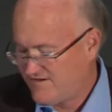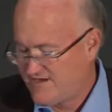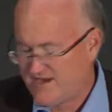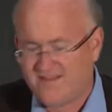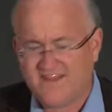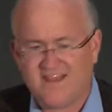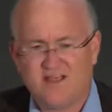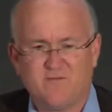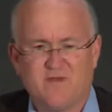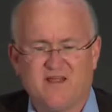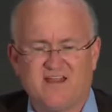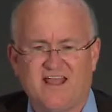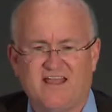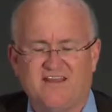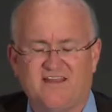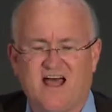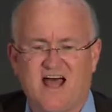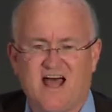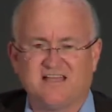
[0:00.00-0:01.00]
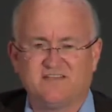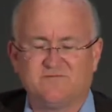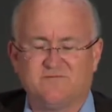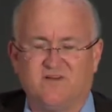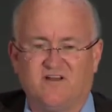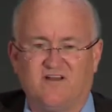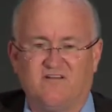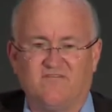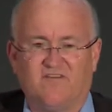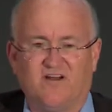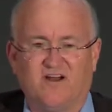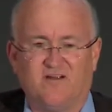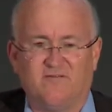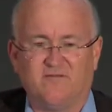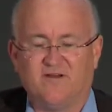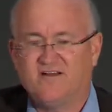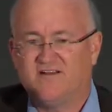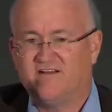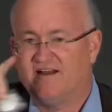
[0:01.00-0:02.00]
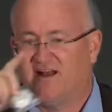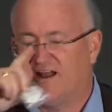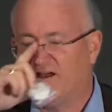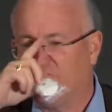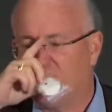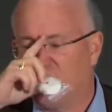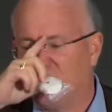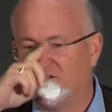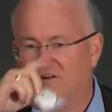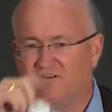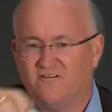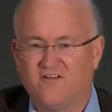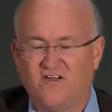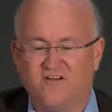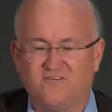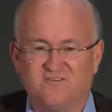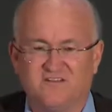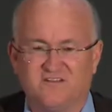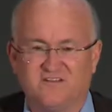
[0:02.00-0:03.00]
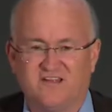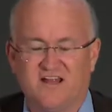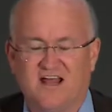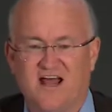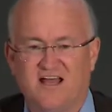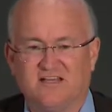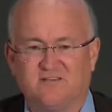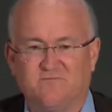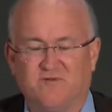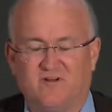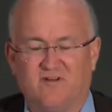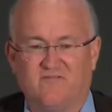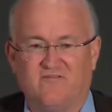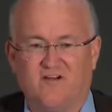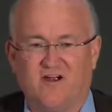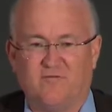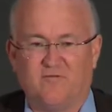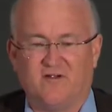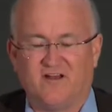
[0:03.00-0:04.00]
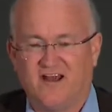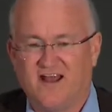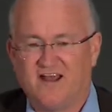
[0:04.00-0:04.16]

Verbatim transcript: Now think about that in the hospital environment and how important glucose is in the hospital environment.